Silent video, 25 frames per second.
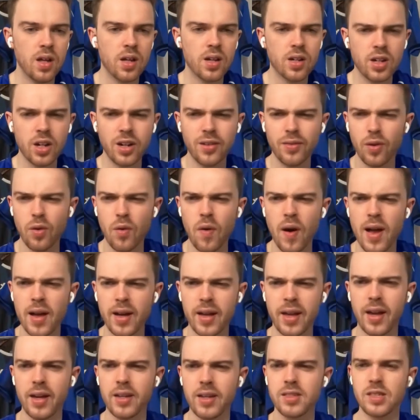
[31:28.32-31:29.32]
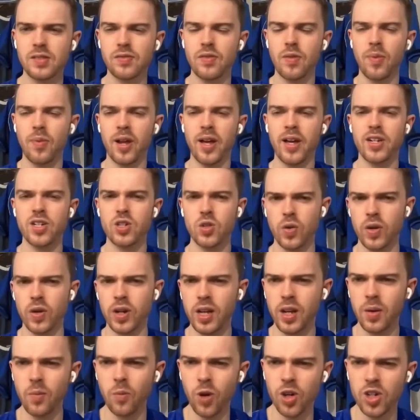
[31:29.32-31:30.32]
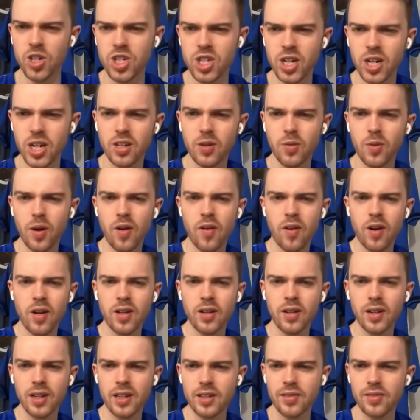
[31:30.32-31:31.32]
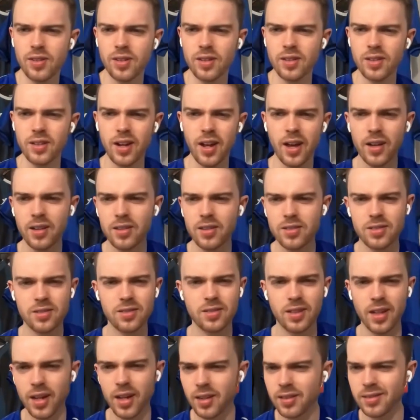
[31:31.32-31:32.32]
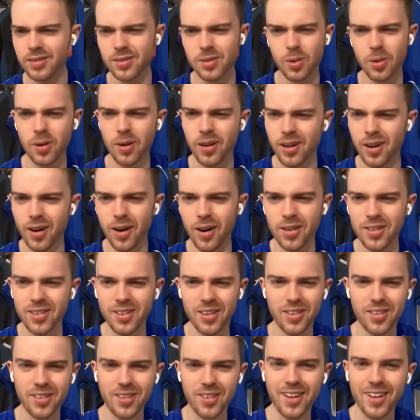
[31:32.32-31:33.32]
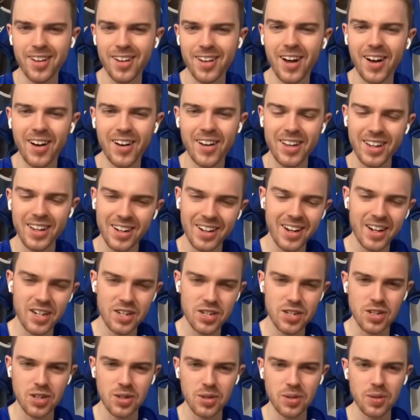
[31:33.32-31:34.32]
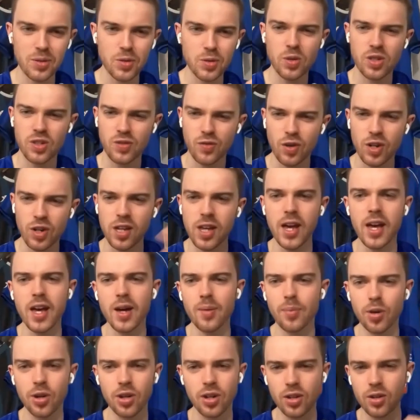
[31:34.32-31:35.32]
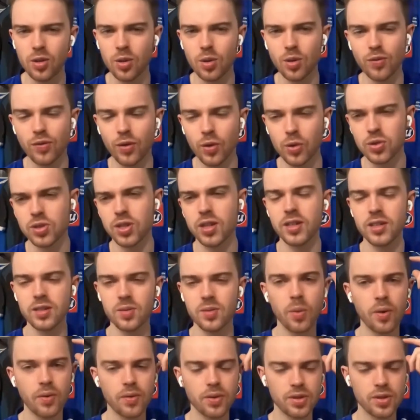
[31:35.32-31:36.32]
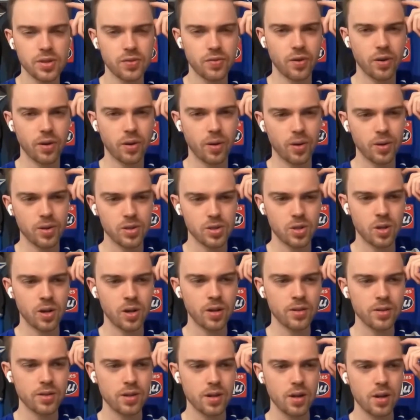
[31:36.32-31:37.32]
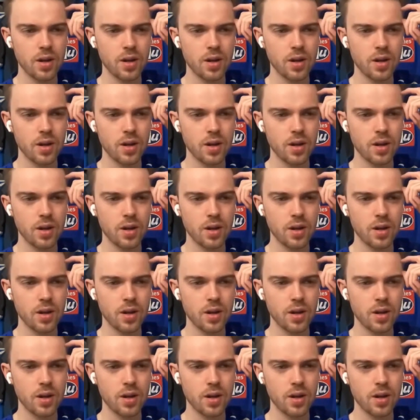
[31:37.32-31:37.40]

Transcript: Kind of a rare case of a player joining in one January and leaving in the next. That is quite odd, I think. Like he didn't actually do it. He was with us for a year, but didn't do a full season with us. I find quite strange.